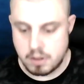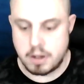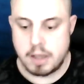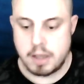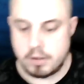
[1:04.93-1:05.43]

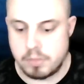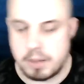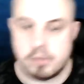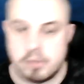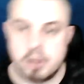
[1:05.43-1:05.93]
Okay, so
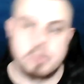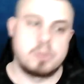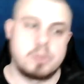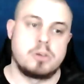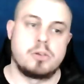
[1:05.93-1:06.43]
basically what I'm
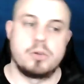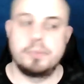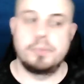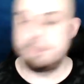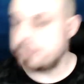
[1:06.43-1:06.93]
going to
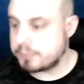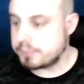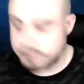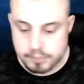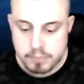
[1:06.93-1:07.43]
do,
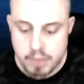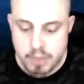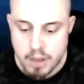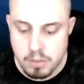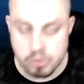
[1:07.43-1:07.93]

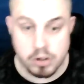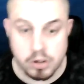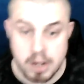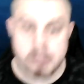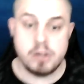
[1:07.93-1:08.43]
I'm just going
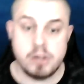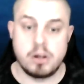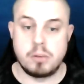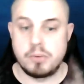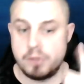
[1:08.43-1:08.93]
to let you know
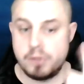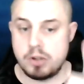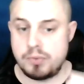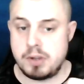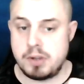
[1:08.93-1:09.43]
on my
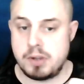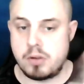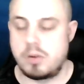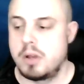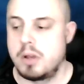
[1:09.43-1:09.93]
first
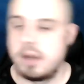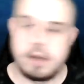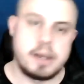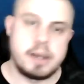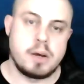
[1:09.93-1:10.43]
video.
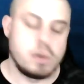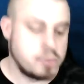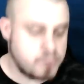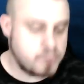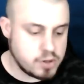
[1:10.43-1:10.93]
Now, on
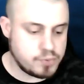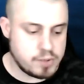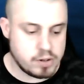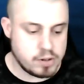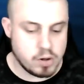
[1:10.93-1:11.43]
my first
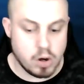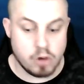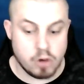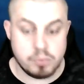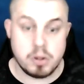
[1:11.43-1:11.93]
video
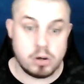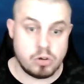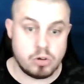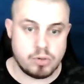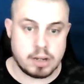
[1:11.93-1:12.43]
of Burton
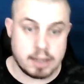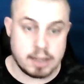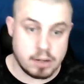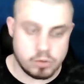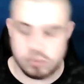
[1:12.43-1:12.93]
on Trent
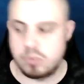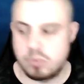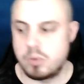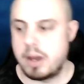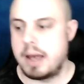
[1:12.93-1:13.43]

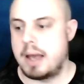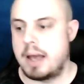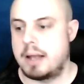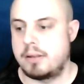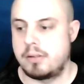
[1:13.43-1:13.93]
Council
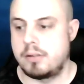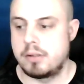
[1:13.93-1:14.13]
and